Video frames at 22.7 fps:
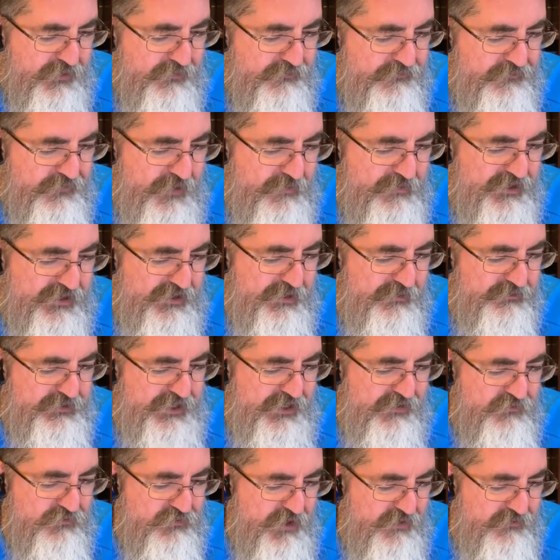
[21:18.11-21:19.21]
From it comes a
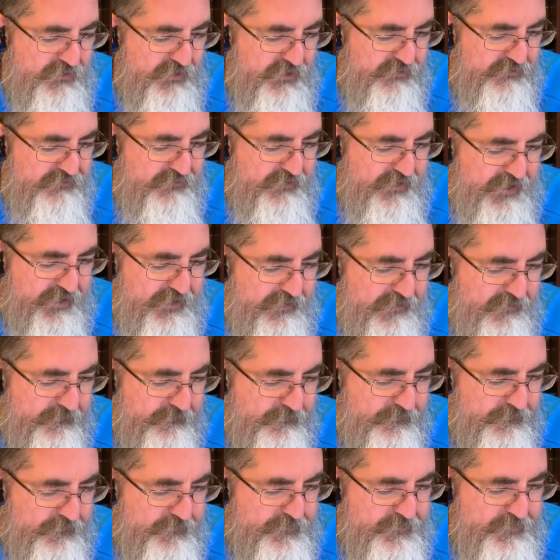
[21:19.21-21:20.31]
river of fire,
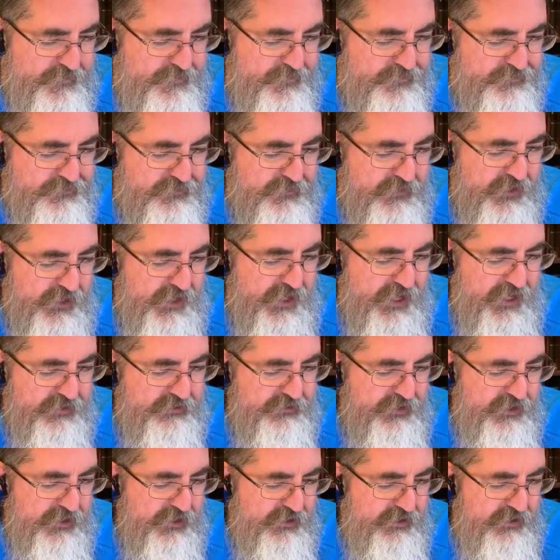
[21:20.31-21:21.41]
and
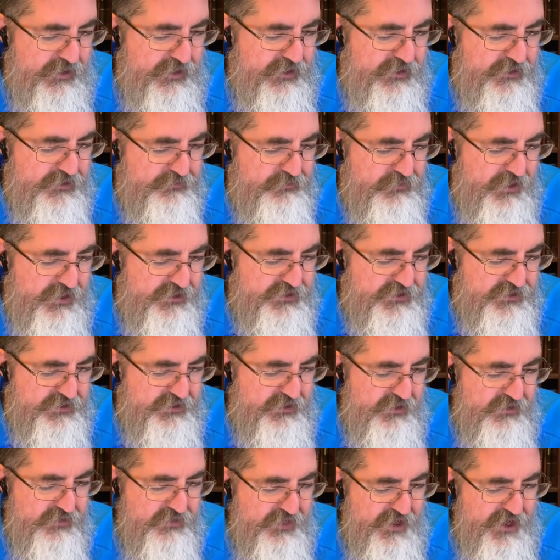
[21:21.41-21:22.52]
then in his presence
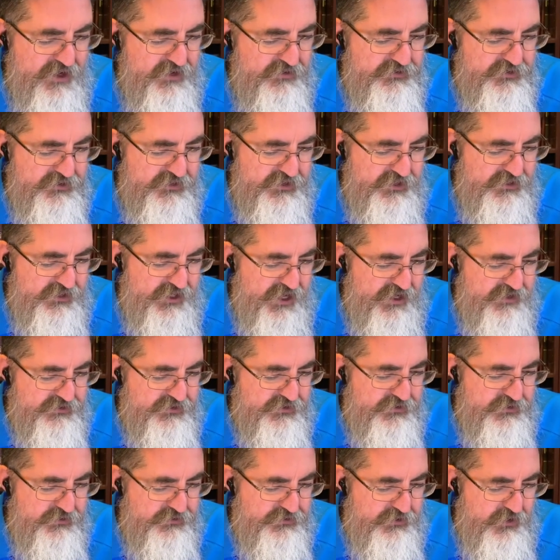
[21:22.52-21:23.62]
there are thousands of
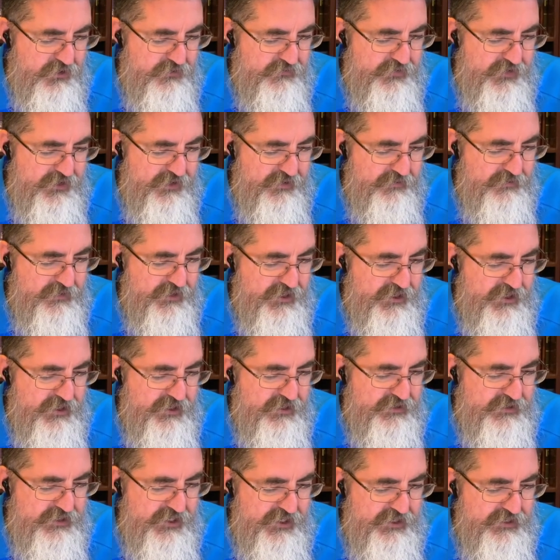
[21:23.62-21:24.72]
thousands who serve him,
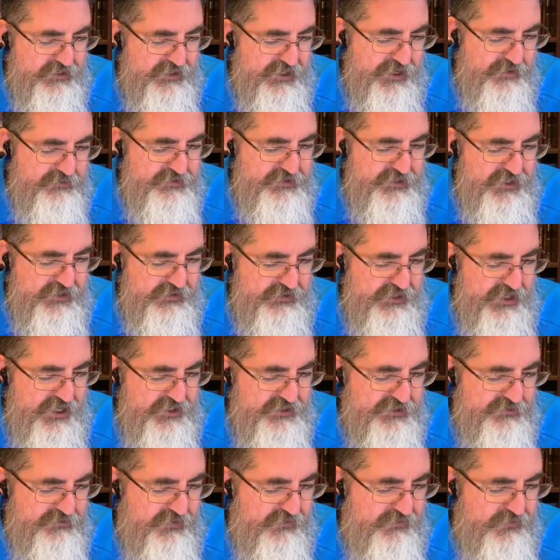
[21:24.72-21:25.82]
10 times
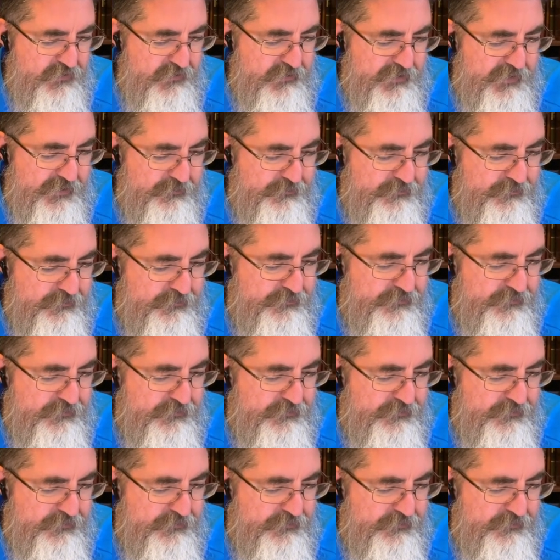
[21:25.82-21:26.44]
10,000 before him.